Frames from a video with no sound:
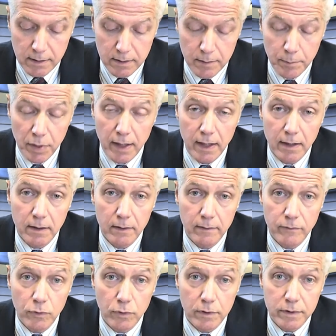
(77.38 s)
The plane,
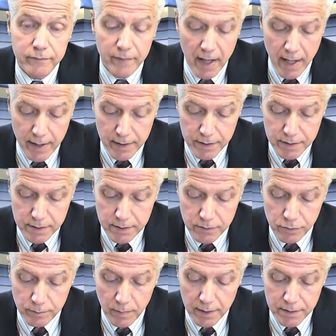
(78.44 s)
of course, vanished
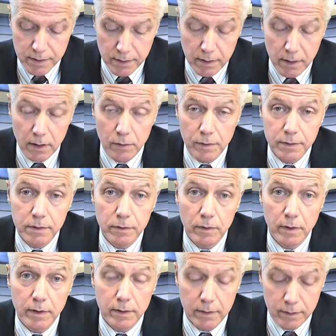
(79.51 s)
2 months ago with
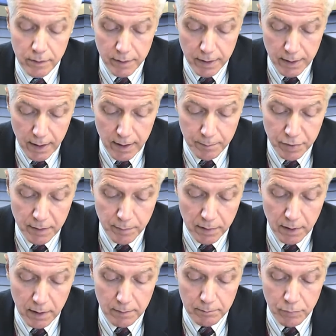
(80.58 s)
239
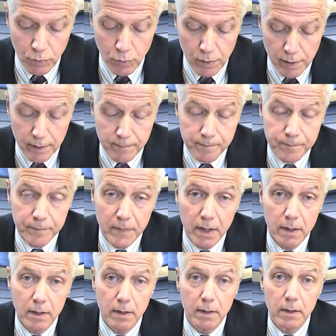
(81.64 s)
people on board.
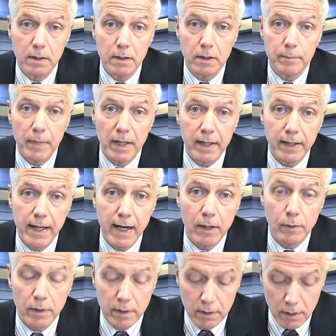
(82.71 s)
About an
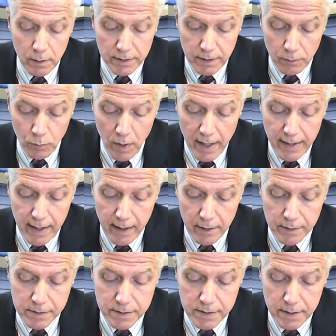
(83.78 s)
hour ago at the White
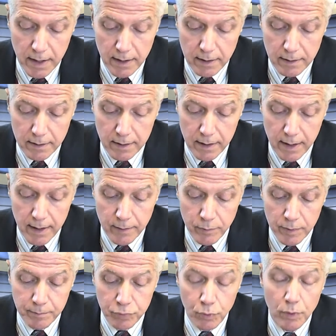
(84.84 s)
House, a
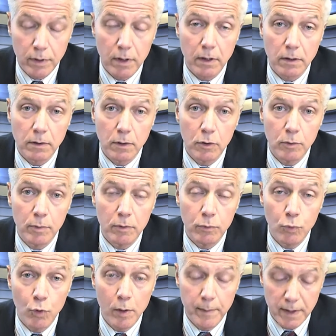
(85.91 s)
report on global
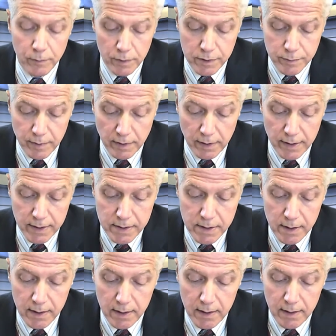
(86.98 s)
warming was
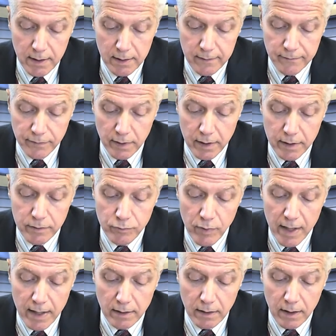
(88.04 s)
released. Flooded
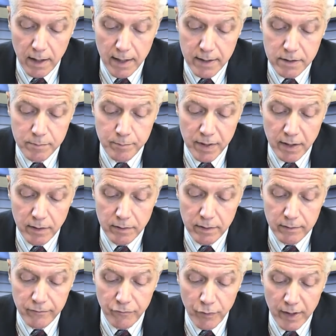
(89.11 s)
rail lines, bigger
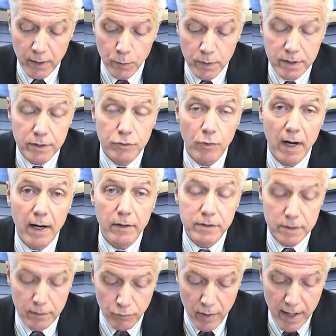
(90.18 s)
than frequent
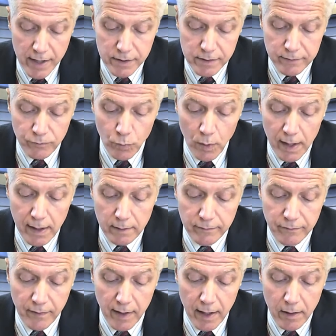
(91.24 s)
droughts, a rash of
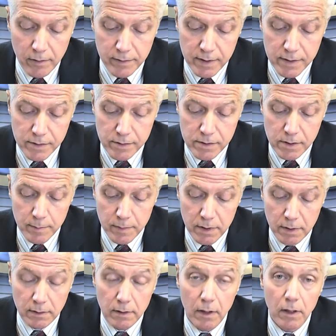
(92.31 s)
wildfire. These are some of
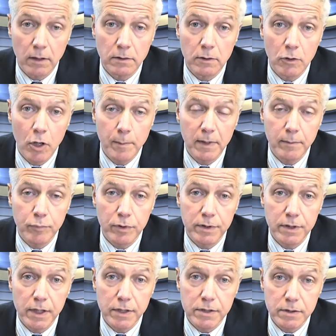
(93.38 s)
the alarming
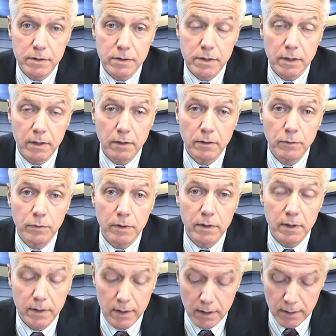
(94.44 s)
predictions included
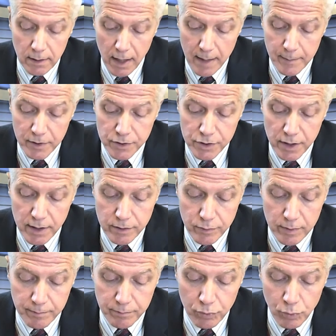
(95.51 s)
in the climate change
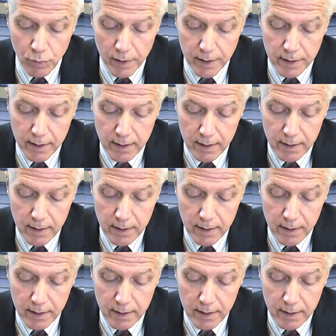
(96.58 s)
report.